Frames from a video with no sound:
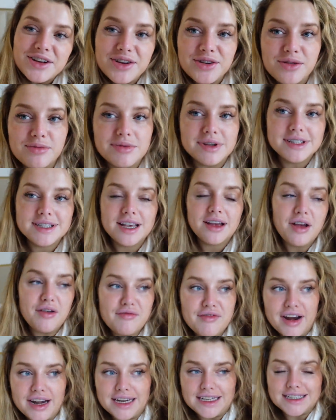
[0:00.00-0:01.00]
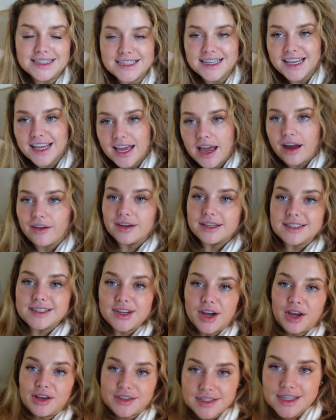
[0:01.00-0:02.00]
Not Miss Rennie is singing Harry
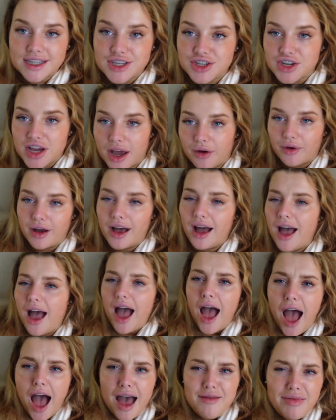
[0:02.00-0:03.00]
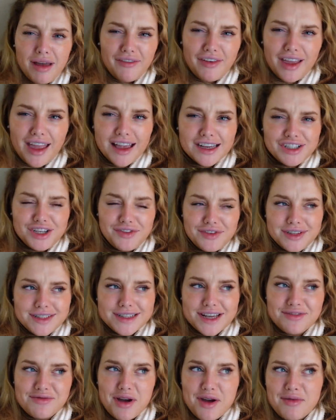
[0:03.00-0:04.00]
Styles in the shower. And have I actually
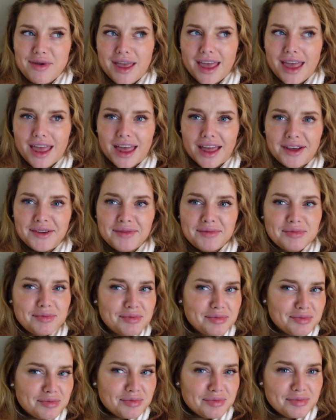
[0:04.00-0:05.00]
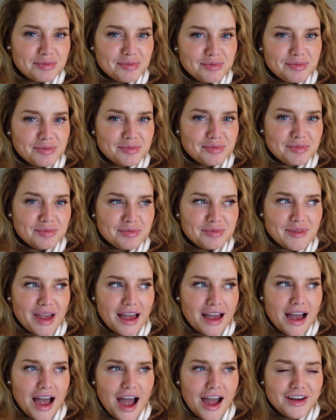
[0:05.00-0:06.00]
said why we're here?
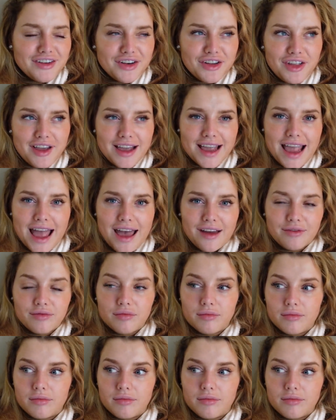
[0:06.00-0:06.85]
I don't think I have.